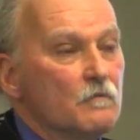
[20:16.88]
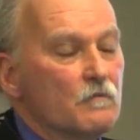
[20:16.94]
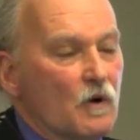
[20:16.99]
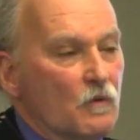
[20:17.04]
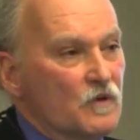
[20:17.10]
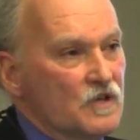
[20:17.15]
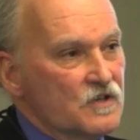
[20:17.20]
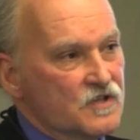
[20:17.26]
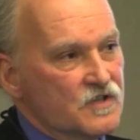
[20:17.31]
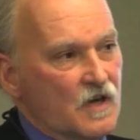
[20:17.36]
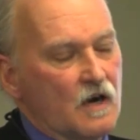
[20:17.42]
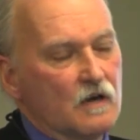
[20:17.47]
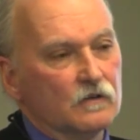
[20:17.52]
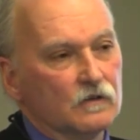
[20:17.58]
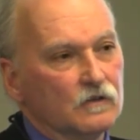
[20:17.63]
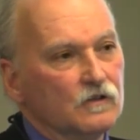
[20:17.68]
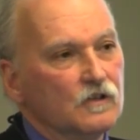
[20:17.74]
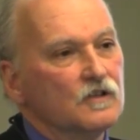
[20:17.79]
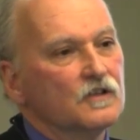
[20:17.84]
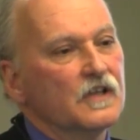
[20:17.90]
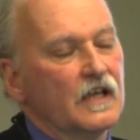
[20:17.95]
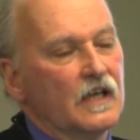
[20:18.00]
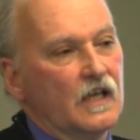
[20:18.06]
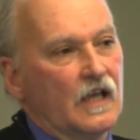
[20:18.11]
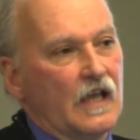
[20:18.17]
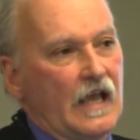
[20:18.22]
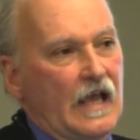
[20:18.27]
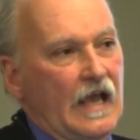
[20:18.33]
But when you start
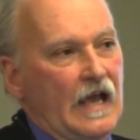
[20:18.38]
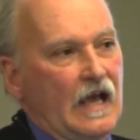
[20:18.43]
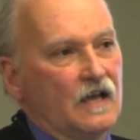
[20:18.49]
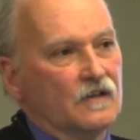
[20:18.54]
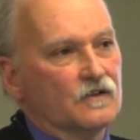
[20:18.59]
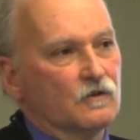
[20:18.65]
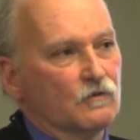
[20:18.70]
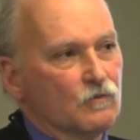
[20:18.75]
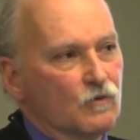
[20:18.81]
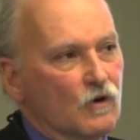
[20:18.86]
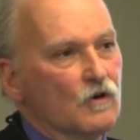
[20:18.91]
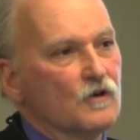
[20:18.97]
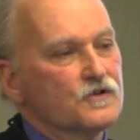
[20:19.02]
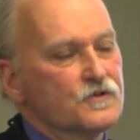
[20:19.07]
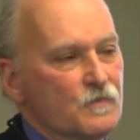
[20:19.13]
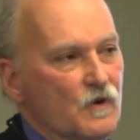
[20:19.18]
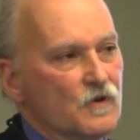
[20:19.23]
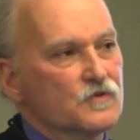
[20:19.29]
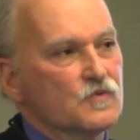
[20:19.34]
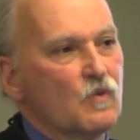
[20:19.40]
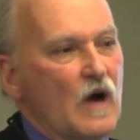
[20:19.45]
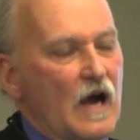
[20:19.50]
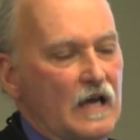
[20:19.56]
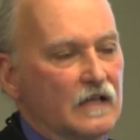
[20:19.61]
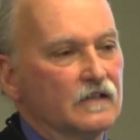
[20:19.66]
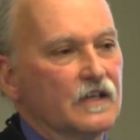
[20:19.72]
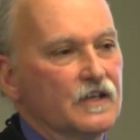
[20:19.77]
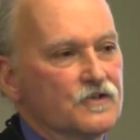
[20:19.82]
looking at the world's most
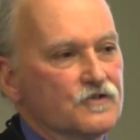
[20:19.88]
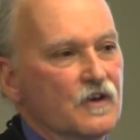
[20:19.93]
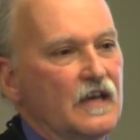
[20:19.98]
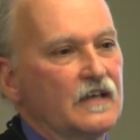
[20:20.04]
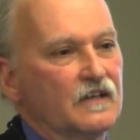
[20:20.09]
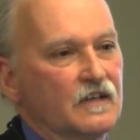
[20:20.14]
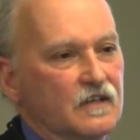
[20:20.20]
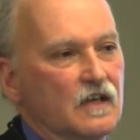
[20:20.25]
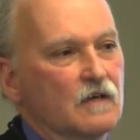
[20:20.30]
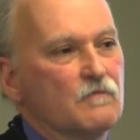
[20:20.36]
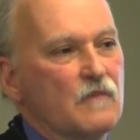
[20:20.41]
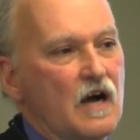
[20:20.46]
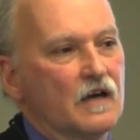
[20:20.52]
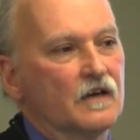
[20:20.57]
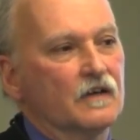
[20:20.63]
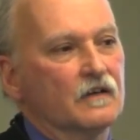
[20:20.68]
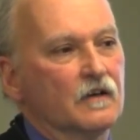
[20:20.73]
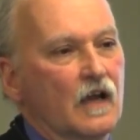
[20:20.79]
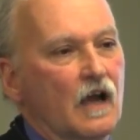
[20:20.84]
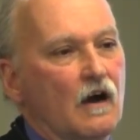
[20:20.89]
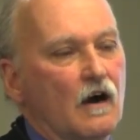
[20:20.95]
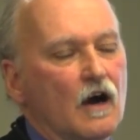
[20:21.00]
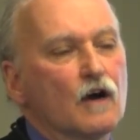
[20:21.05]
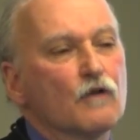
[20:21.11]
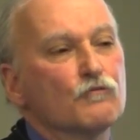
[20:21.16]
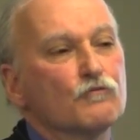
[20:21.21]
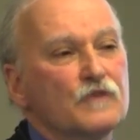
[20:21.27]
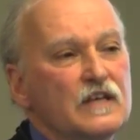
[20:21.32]
widely traded commodity,
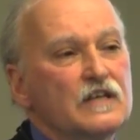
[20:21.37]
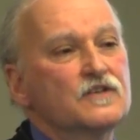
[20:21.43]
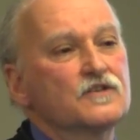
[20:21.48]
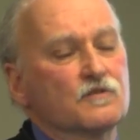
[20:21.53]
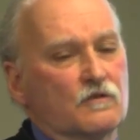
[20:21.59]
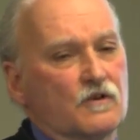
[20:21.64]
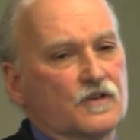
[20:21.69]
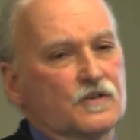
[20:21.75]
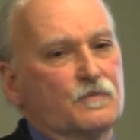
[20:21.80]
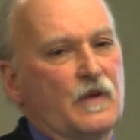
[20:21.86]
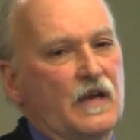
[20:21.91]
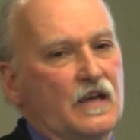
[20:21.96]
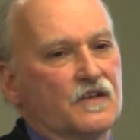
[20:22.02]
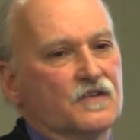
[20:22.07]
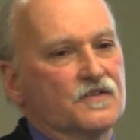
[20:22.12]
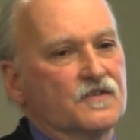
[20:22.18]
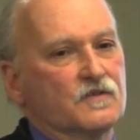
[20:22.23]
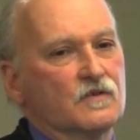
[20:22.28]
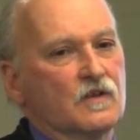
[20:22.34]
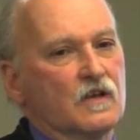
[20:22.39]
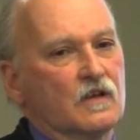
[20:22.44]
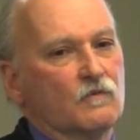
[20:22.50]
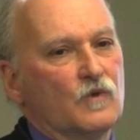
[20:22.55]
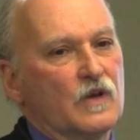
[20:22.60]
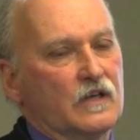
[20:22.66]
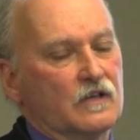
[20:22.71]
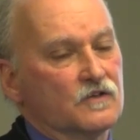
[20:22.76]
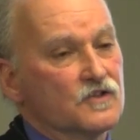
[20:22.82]
our resource base,
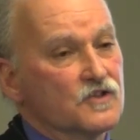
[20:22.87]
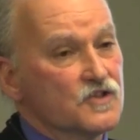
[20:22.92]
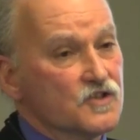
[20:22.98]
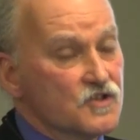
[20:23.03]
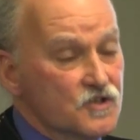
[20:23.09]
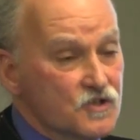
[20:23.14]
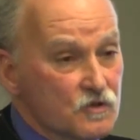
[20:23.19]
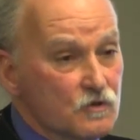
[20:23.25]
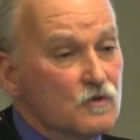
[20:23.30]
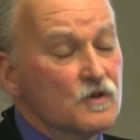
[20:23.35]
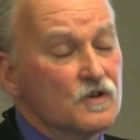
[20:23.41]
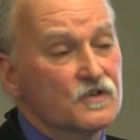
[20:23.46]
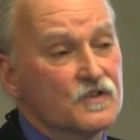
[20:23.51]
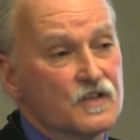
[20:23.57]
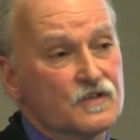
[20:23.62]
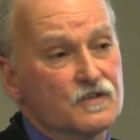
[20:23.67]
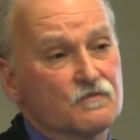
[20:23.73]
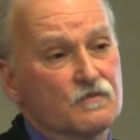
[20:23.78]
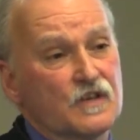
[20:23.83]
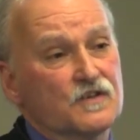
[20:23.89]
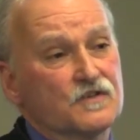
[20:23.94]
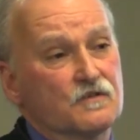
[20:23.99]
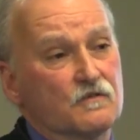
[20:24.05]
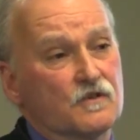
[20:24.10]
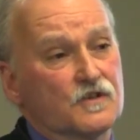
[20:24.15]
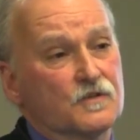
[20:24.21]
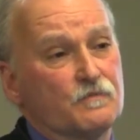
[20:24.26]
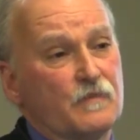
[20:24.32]
we can steward this
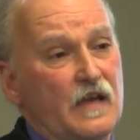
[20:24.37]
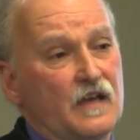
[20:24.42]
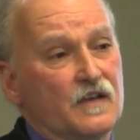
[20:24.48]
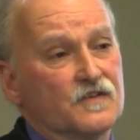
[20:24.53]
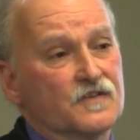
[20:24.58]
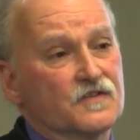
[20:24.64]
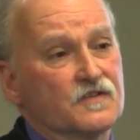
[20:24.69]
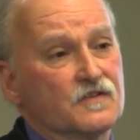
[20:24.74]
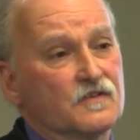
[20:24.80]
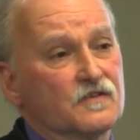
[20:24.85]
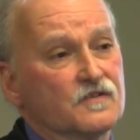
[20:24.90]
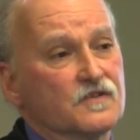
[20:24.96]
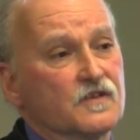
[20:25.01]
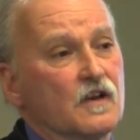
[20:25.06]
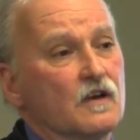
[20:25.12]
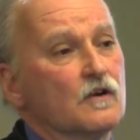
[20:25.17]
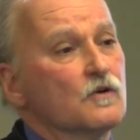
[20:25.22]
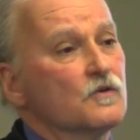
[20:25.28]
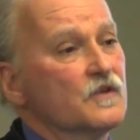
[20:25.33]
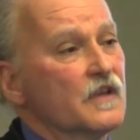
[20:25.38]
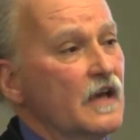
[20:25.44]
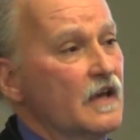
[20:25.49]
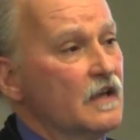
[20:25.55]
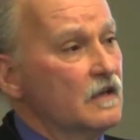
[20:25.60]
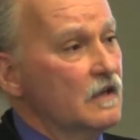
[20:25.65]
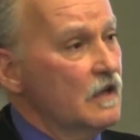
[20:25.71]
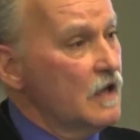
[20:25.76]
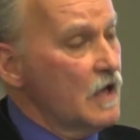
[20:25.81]
resource base so
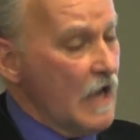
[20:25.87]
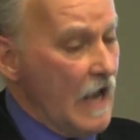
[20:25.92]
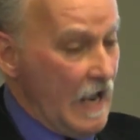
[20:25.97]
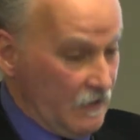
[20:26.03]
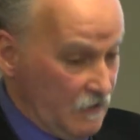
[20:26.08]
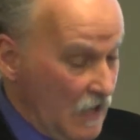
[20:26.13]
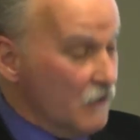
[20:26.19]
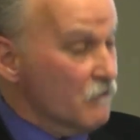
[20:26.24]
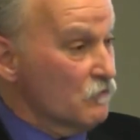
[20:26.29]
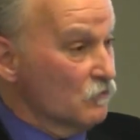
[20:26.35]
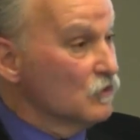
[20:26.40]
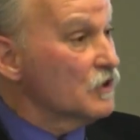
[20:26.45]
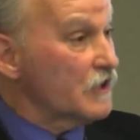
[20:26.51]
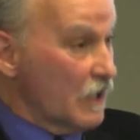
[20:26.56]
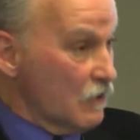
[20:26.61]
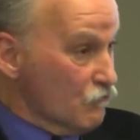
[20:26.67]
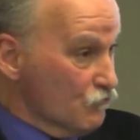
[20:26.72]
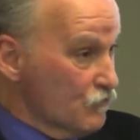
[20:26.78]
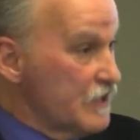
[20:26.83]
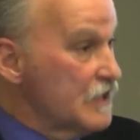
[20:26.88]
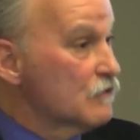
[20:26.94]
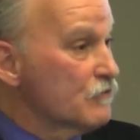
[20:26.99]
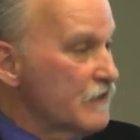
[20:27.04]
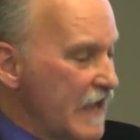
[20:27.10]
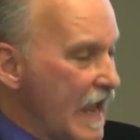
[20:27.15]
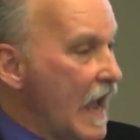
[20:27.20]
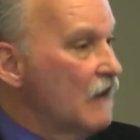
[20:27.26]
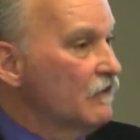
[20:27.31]
that and, and look at real
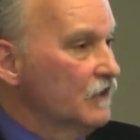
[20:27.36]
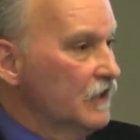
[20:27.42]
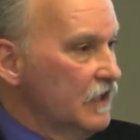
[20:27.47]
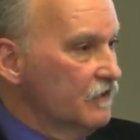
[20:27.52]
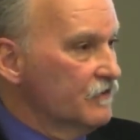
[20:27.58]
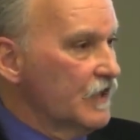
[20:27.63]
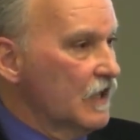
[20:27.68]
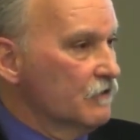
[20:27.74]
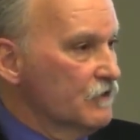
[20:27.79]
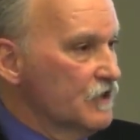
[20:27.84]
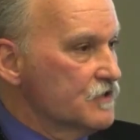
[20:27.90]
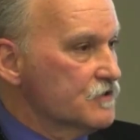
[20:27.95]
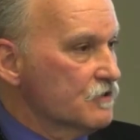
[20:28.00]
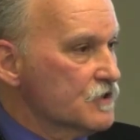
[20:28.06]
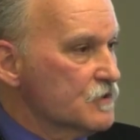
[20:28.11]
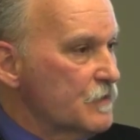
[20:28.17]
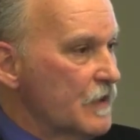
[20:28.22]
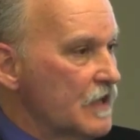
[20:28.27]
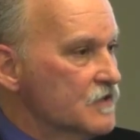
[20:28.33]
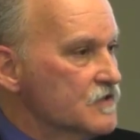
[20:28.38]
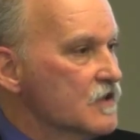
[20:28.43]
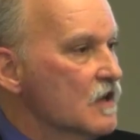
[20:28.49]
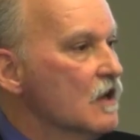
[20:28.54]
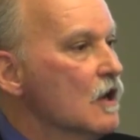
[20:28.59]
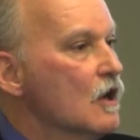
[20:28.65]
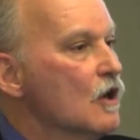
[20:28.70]
reality of that resource base.